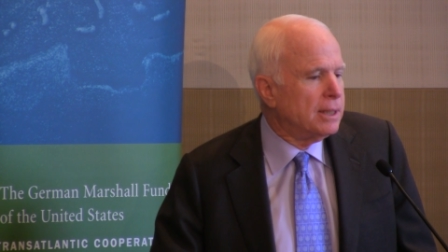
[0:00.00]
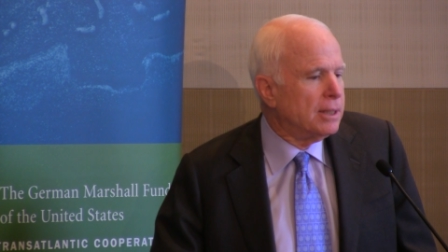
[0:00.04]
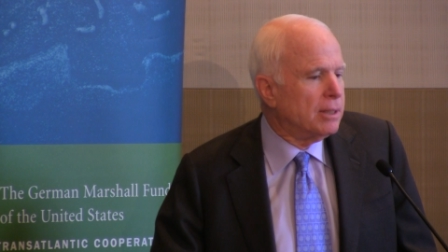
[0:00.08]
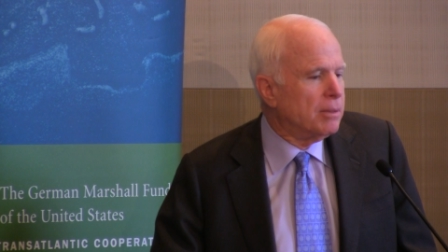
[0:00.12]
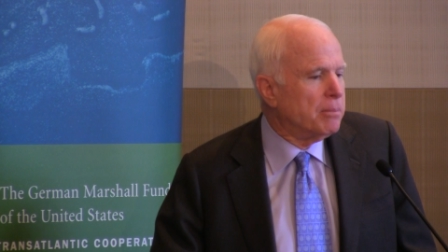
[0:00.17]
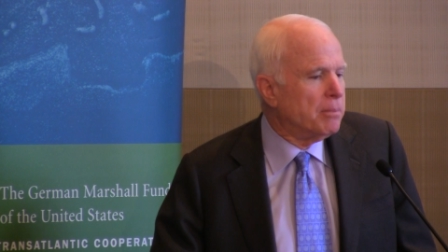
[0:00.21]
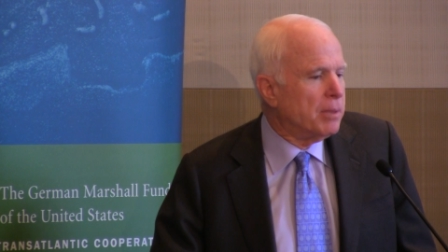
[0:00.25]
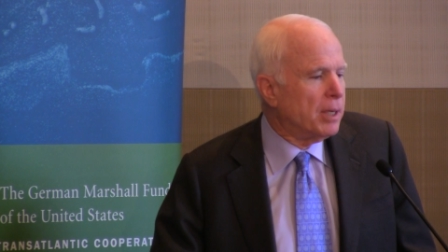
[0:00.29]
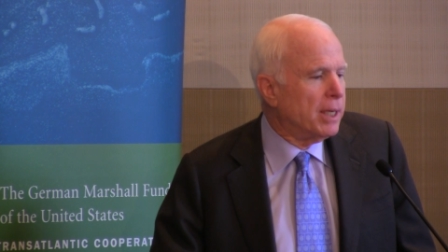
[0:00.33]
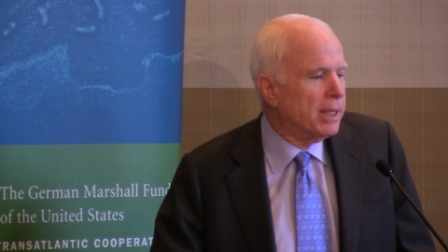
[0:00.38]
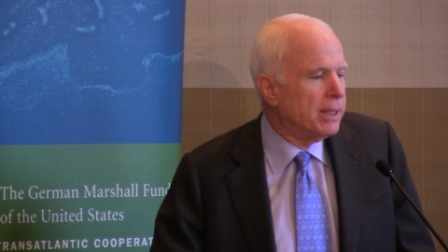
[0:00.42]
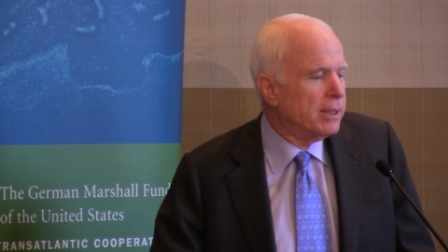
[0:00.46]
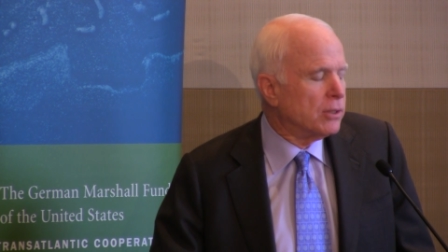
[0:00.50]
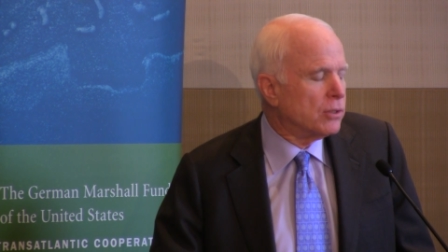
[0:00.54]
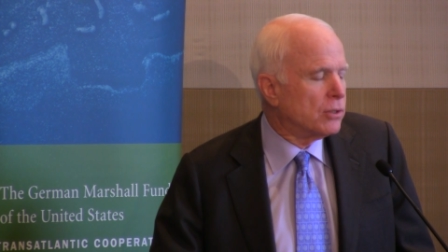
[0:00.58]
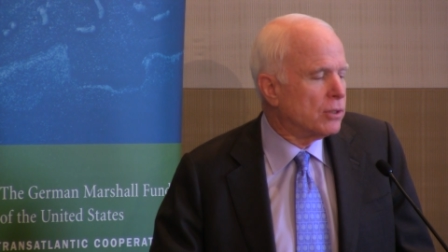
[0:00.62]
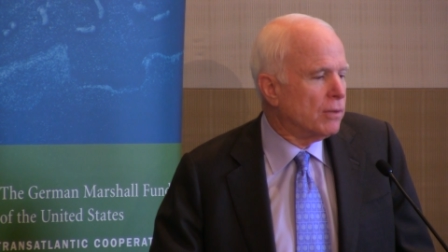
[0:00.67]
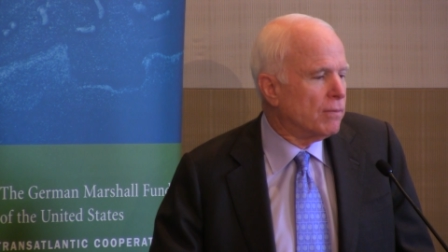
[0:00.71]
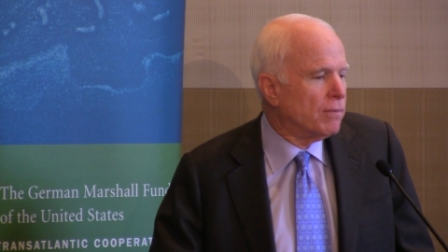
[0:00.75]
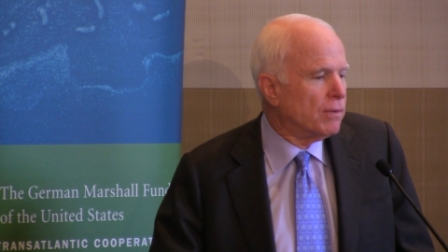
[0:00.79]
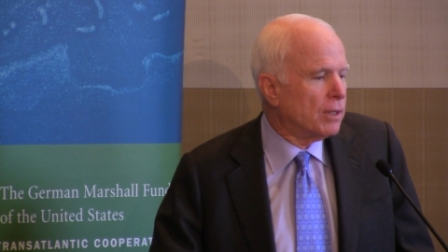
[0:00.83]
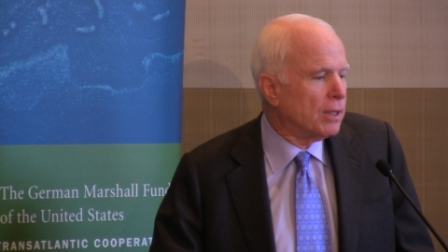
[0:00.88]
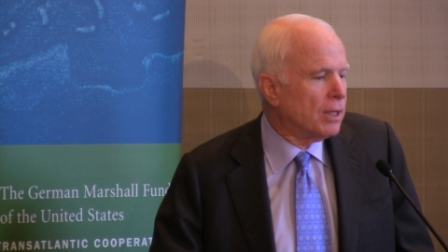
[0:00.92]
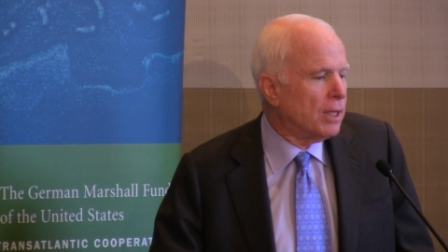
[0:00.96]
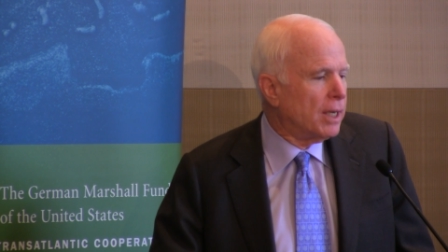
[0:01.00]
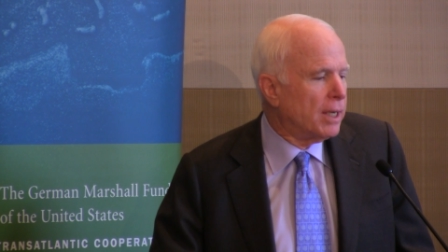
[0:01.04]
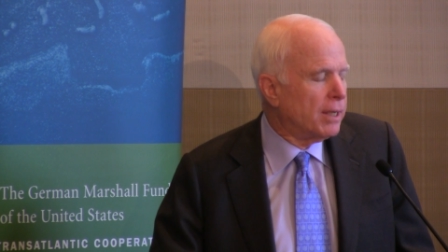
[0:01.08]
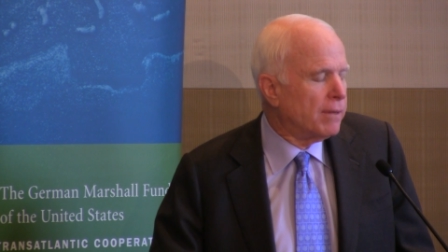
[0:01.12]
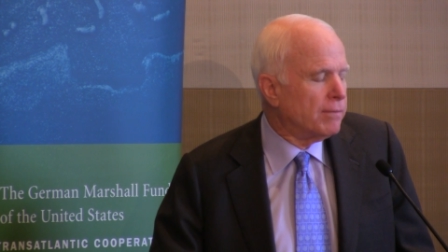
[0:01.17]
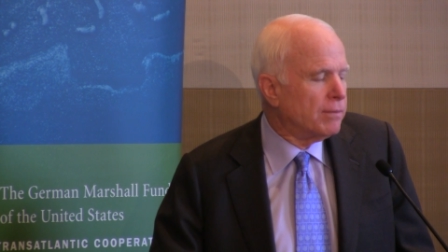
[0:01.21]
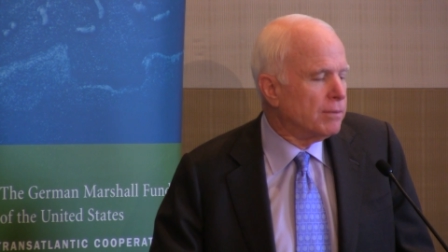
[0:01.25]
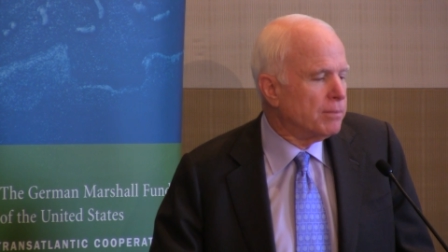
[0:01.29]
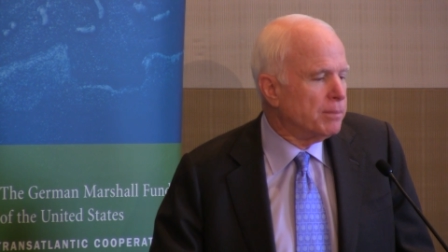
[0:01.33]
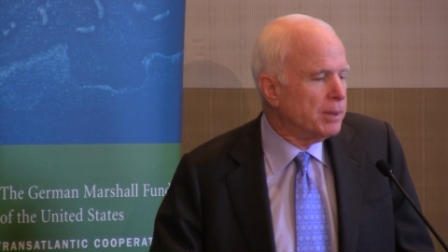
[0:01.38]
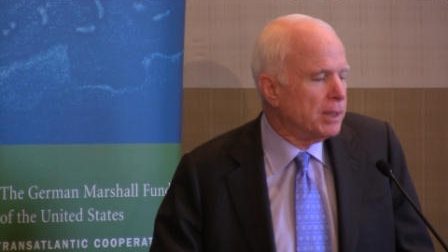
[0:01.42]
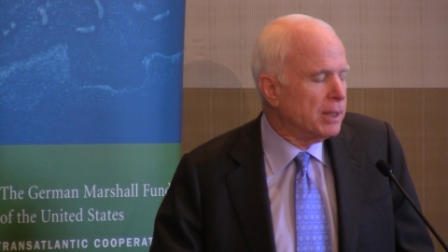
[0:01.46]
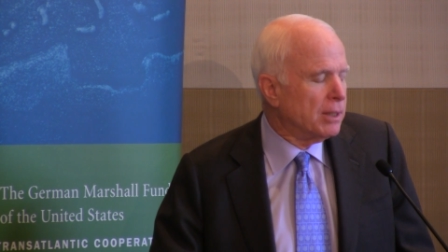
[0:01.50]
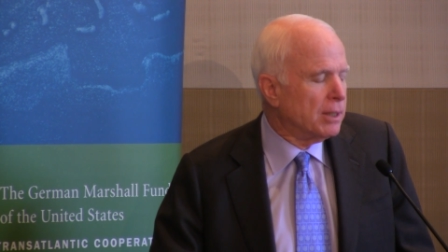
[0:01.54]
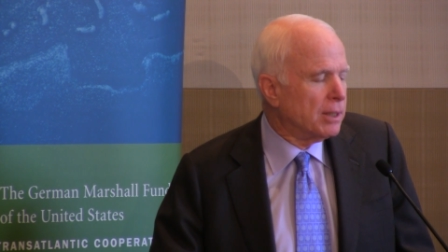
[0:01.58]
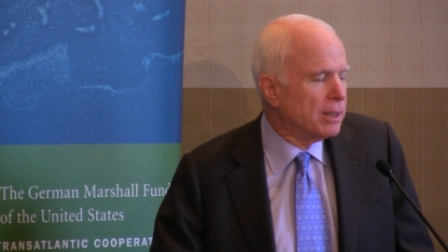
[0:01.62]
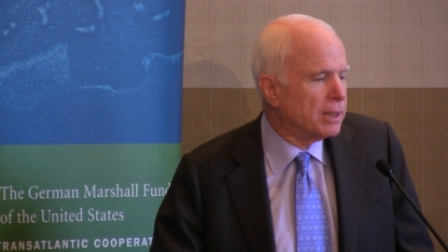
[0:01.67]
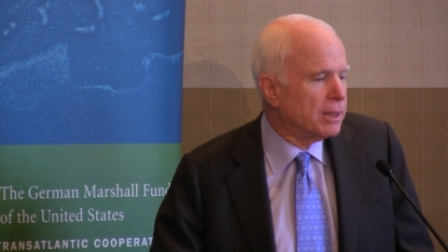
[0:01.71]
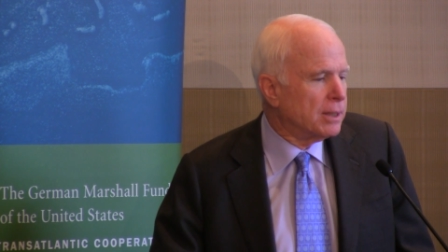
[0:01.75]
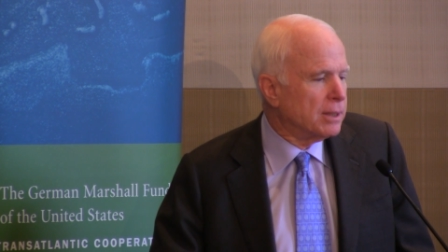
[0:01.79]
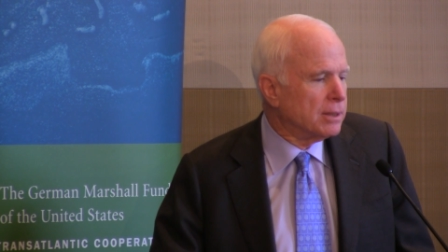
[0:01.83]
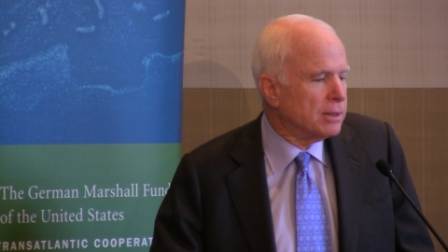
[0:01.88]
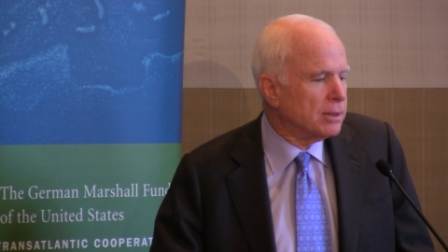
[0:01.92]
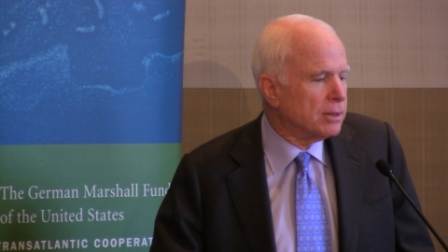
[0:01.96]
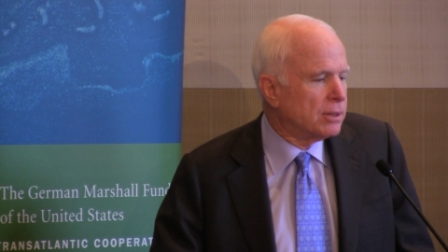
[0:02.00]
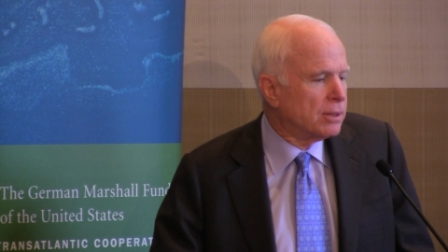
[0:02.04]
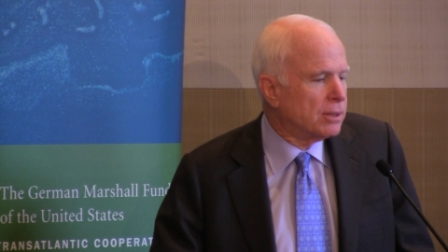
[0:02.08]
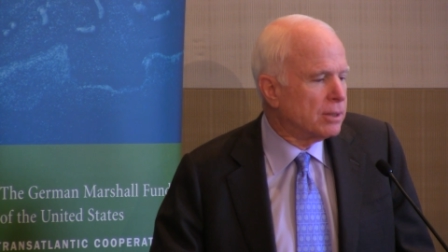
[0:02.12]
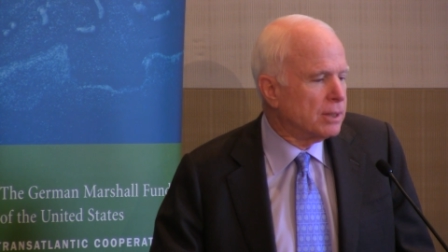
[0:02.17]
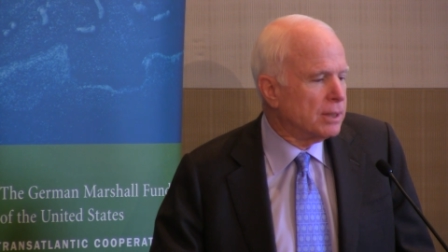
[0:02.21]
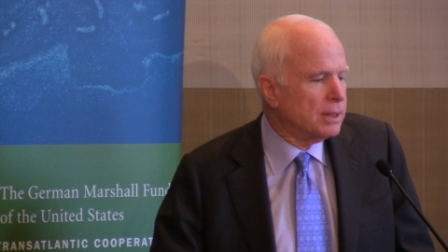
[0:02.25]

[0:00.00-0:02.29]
the minds of a lot of Americans.